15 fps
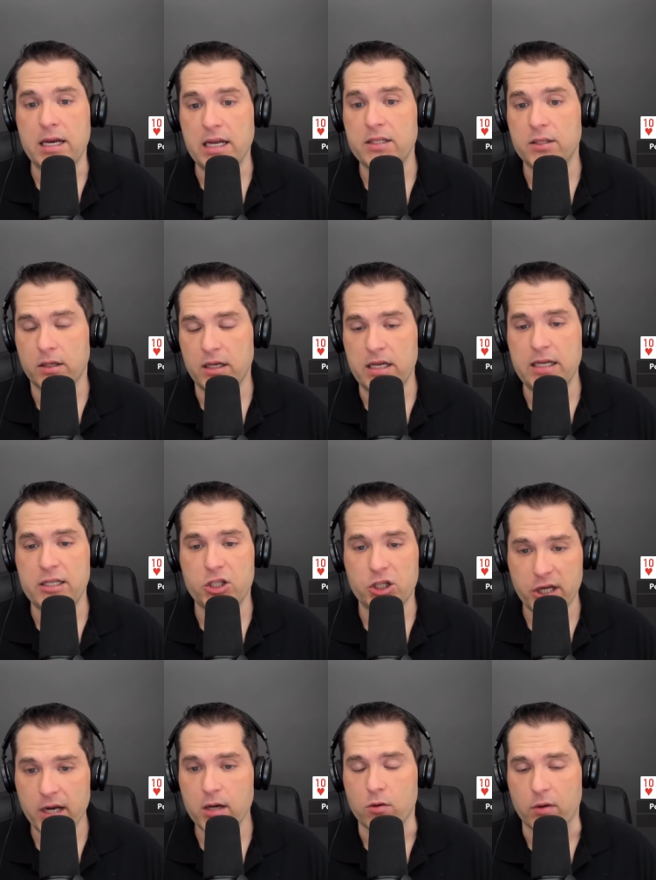he
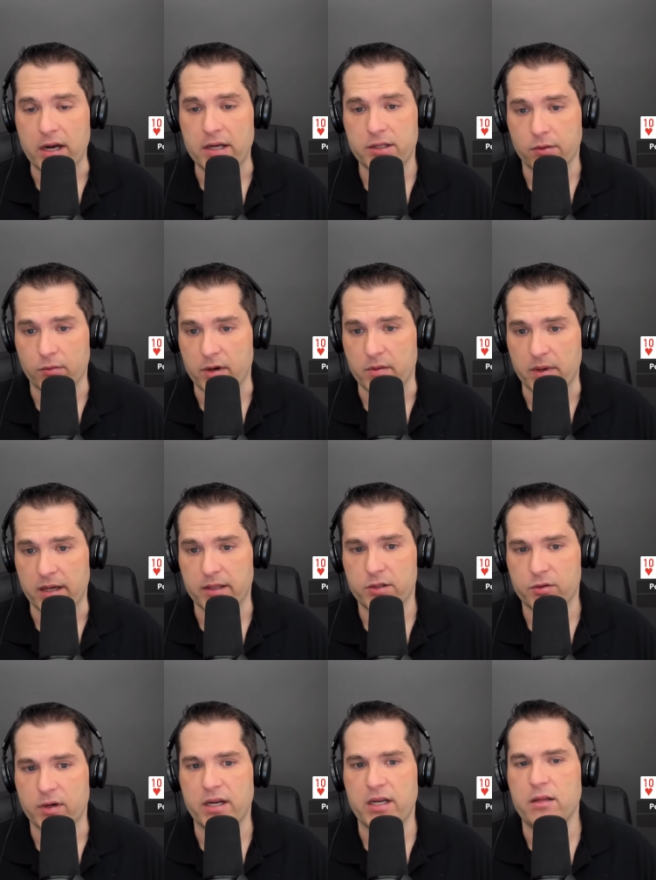check raised three
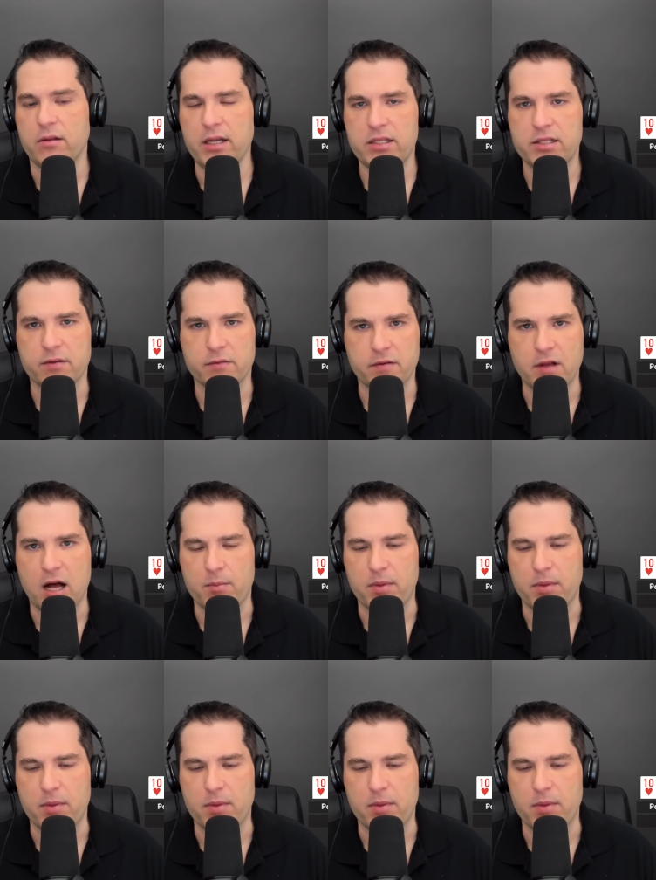bets, right? He leads the flop